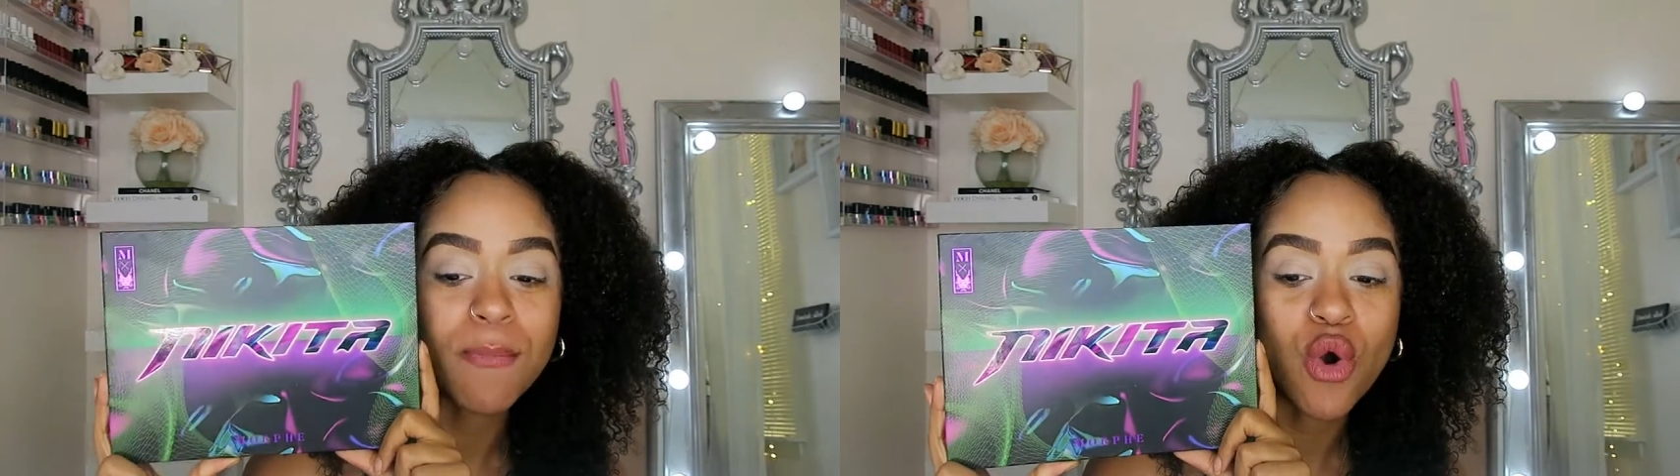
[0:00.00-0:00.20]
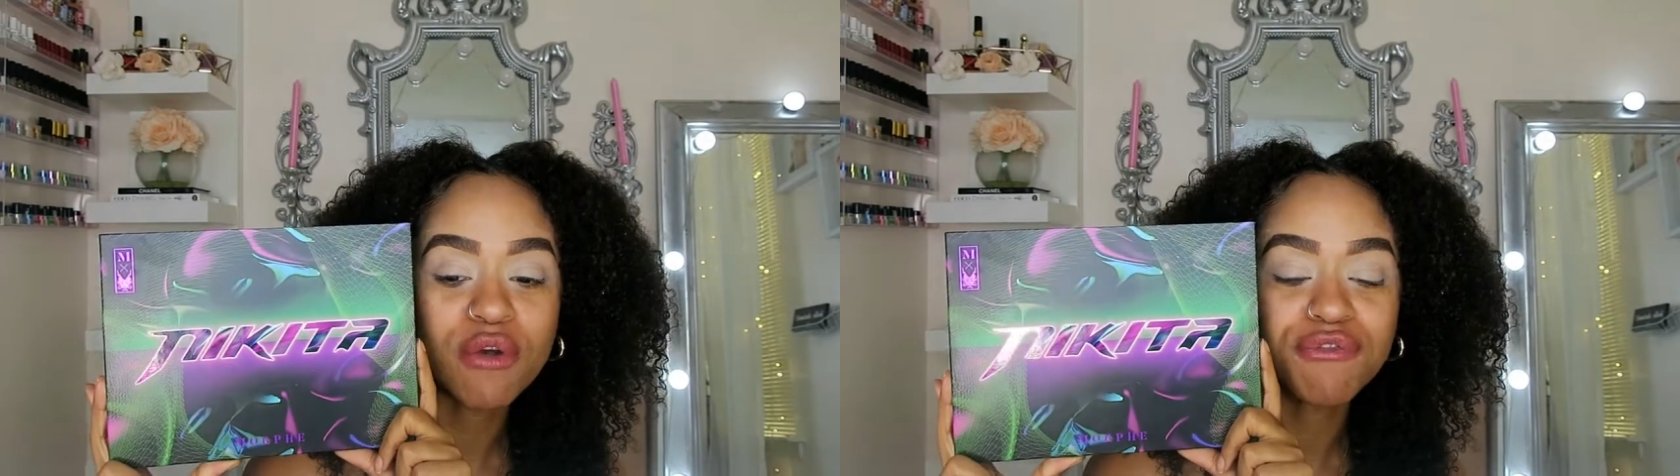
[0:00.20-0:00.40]

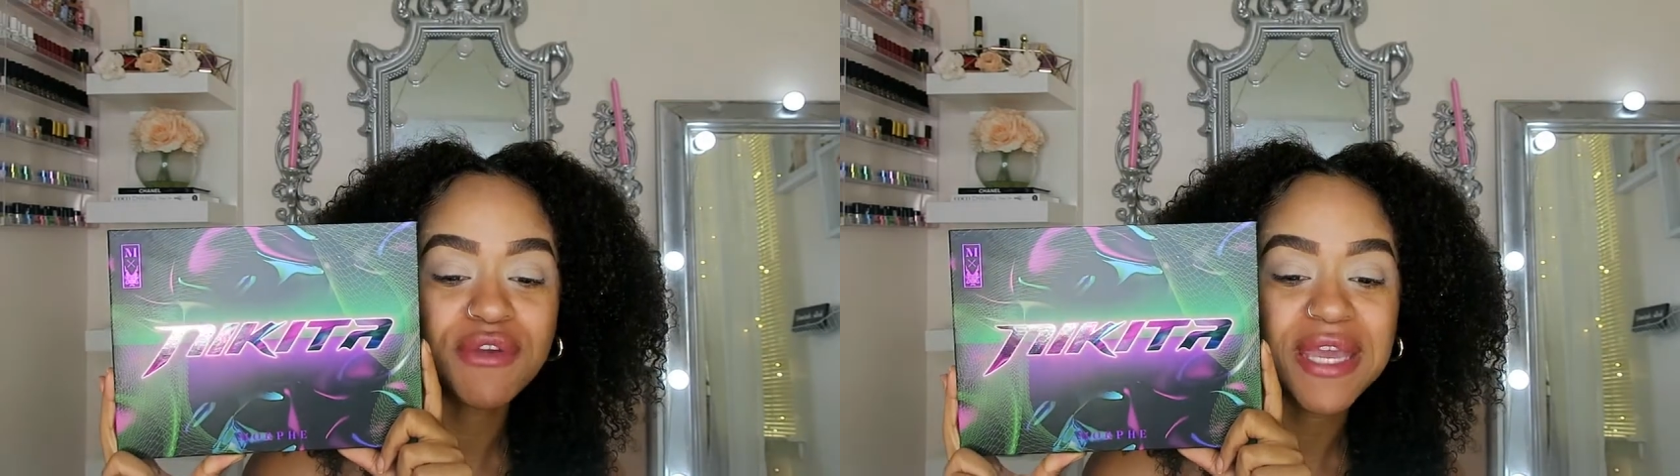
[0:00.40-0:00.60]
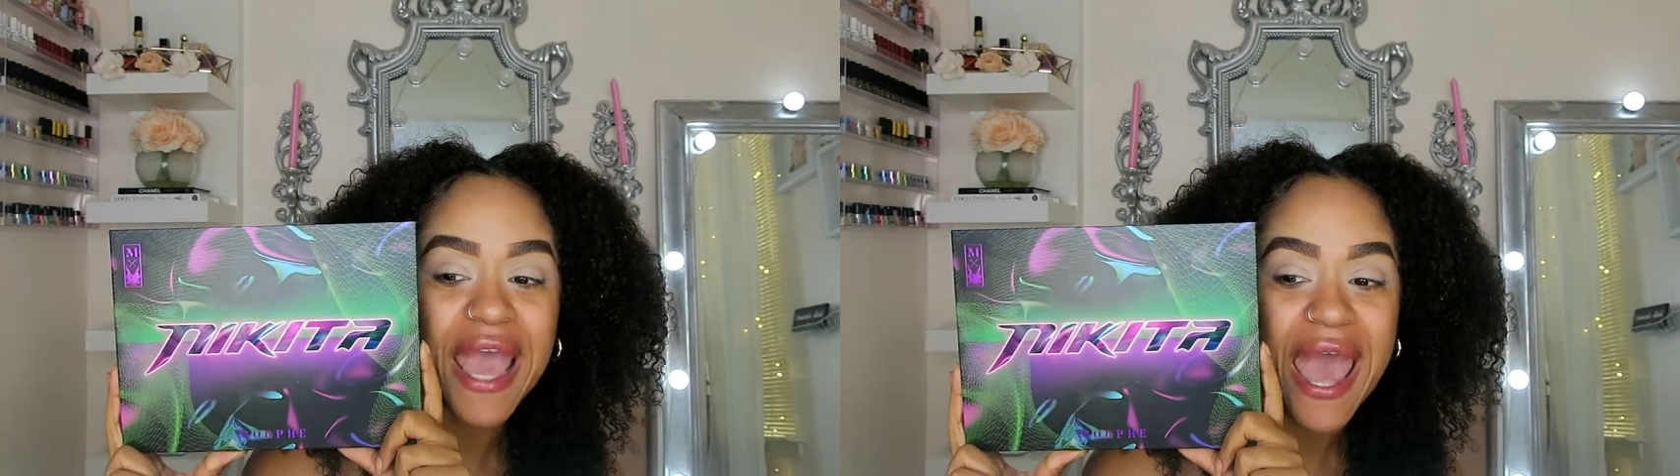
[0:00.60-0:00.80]

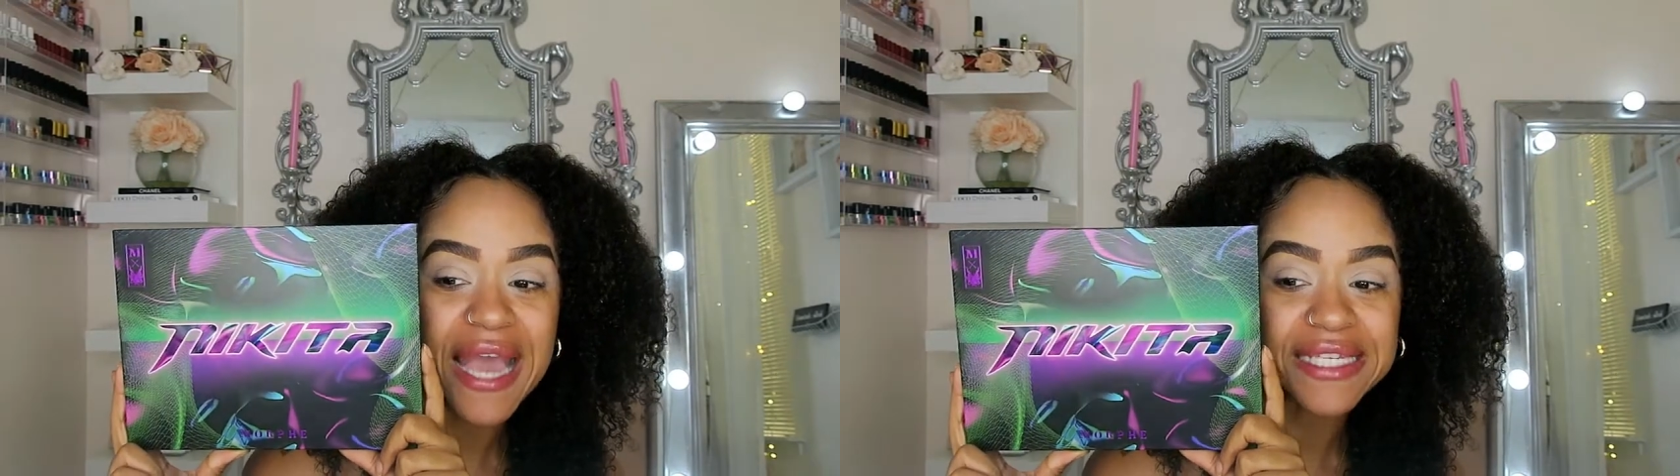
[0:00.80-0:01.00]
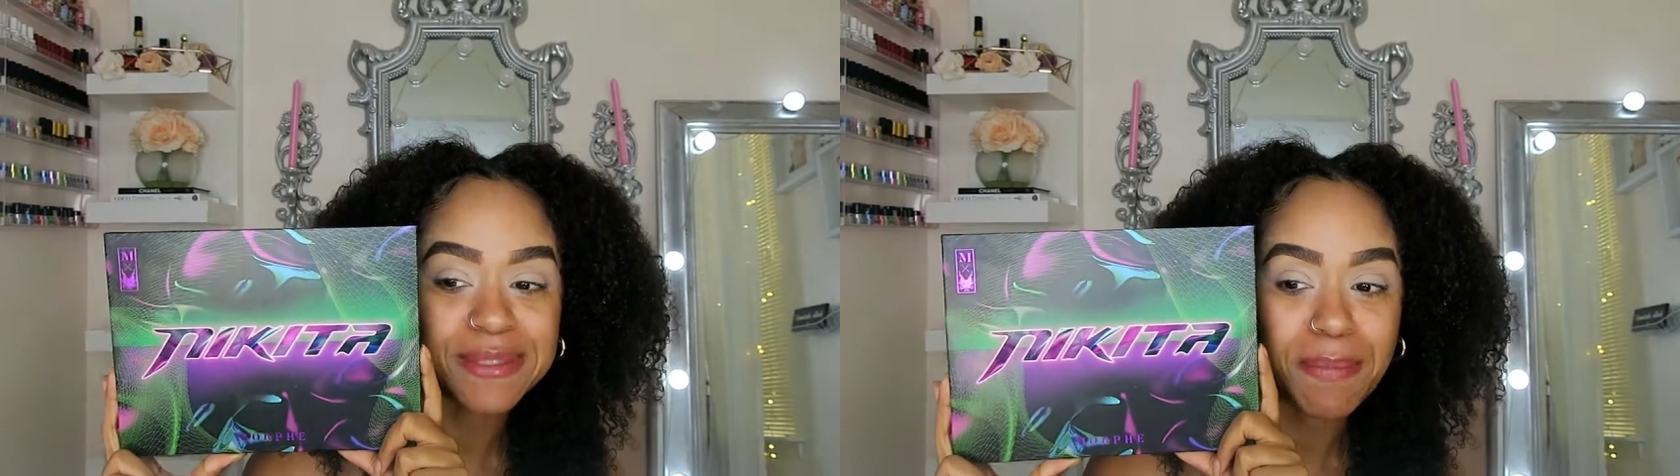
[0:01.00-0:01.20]
Morphe
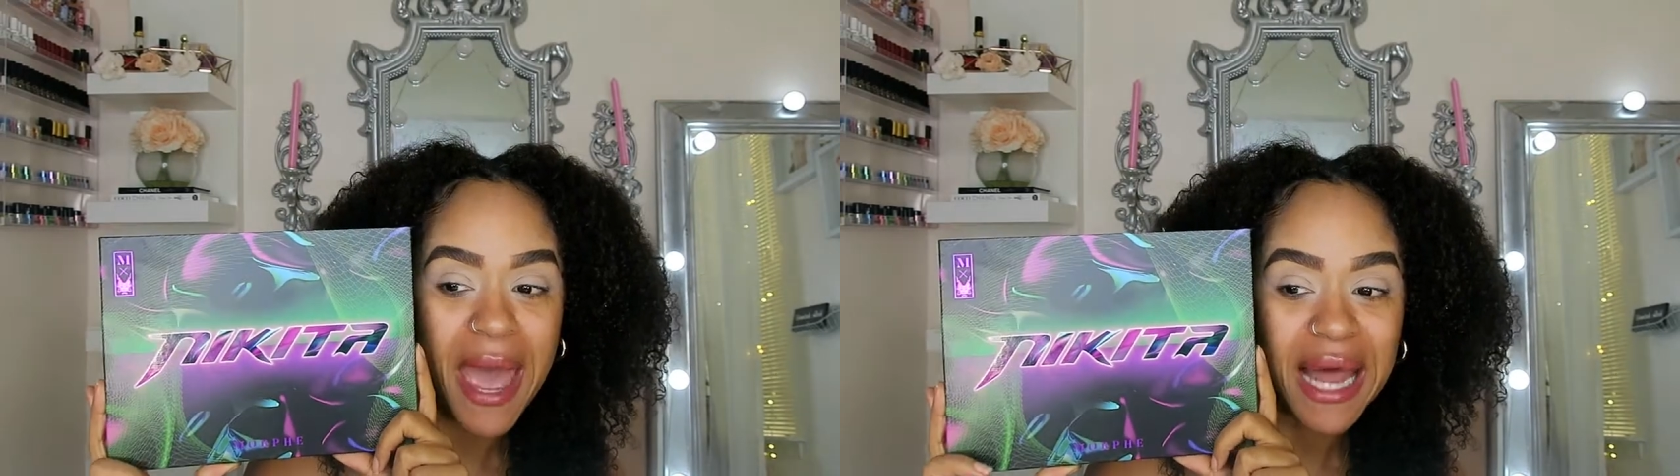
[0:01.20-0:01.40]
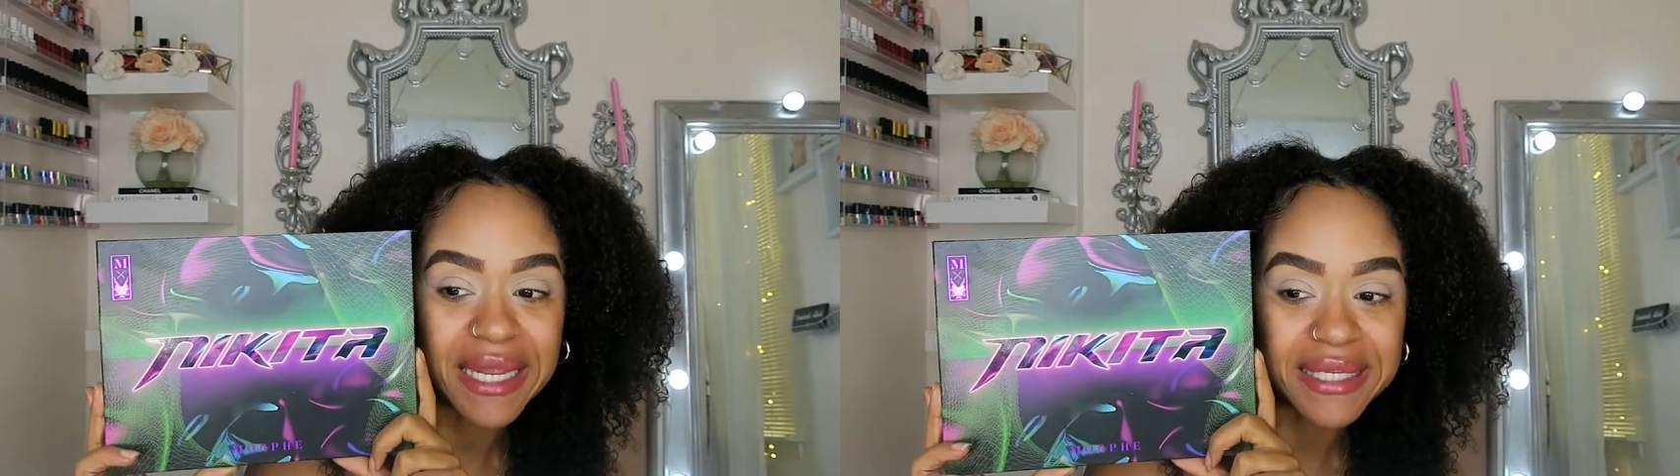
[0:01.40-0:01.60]
X
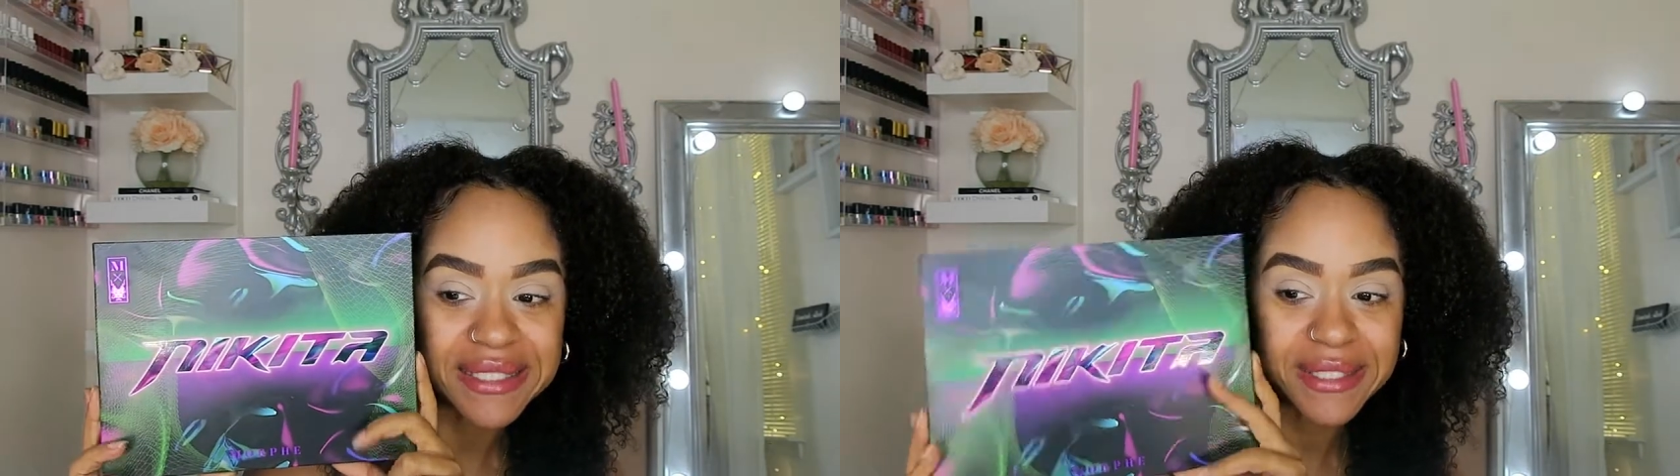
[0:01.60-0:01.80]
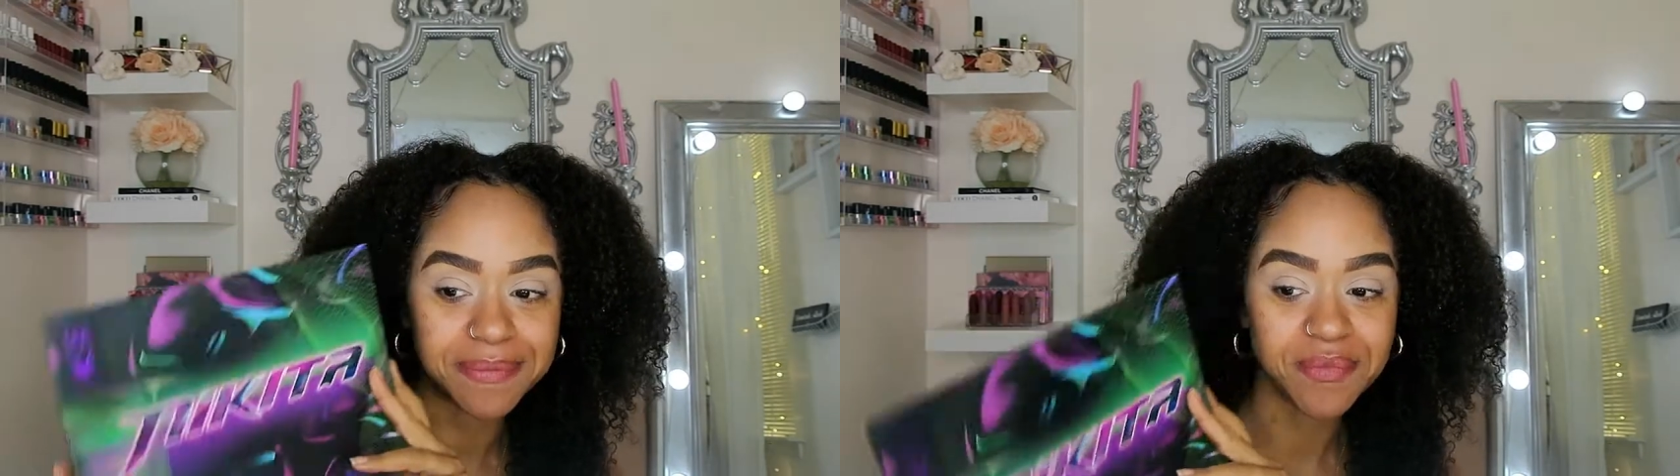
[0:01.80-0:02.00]

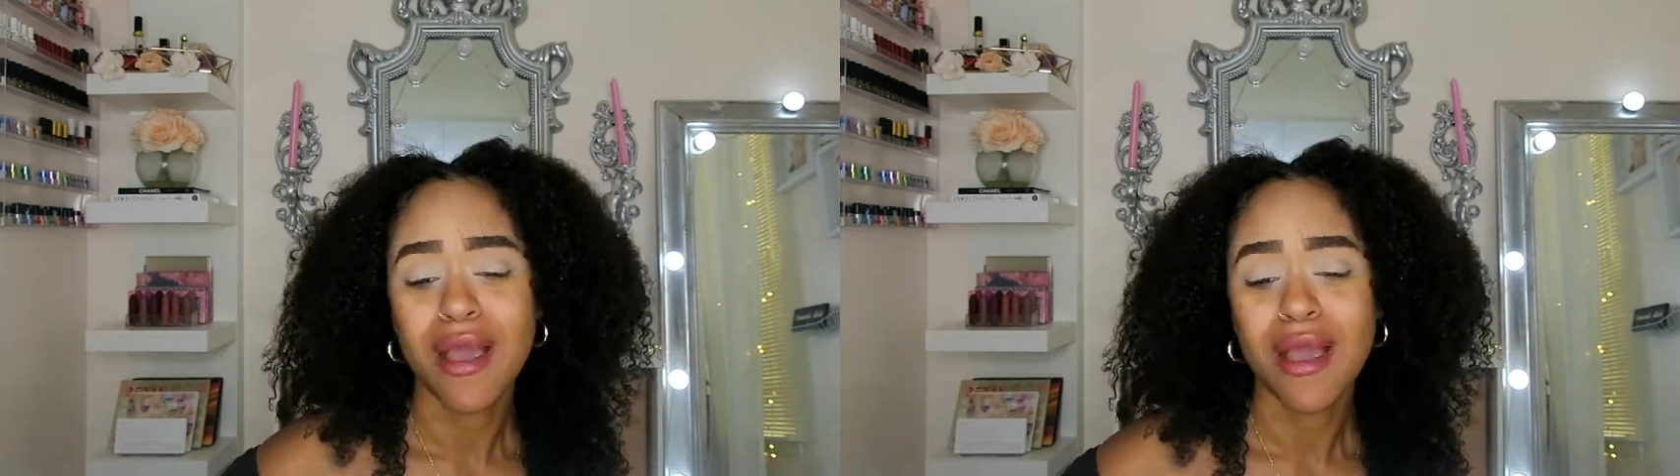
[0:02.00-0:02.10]
palette.